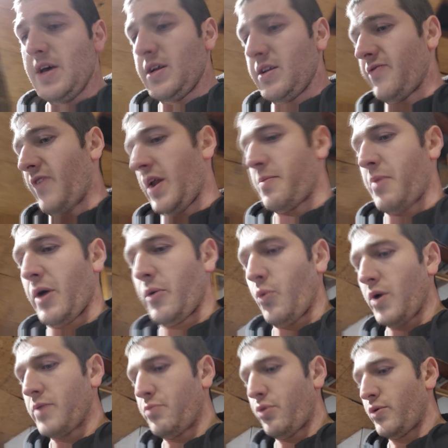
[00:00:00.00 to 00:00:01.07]
divided by
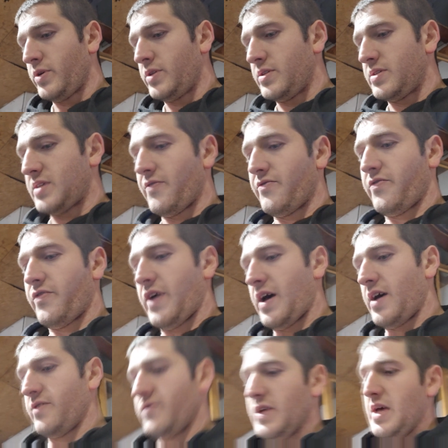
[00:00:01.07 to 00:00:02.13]

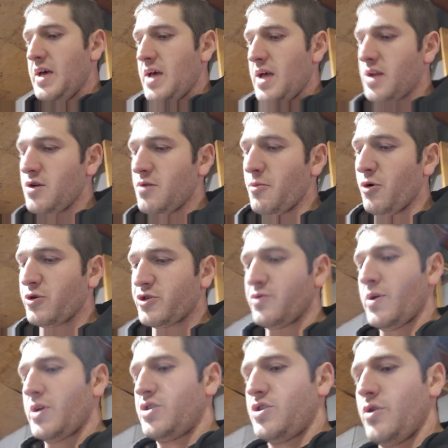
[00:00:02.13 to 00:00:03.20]
1.75, and your motion
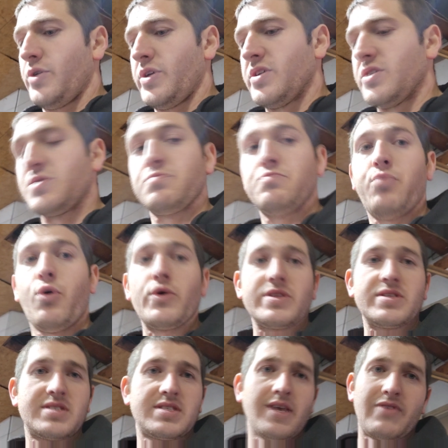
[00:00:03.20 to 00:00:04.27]
ratio is
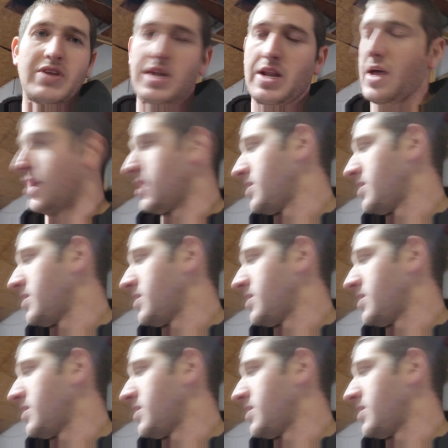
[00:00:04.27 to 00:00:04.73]
0.79.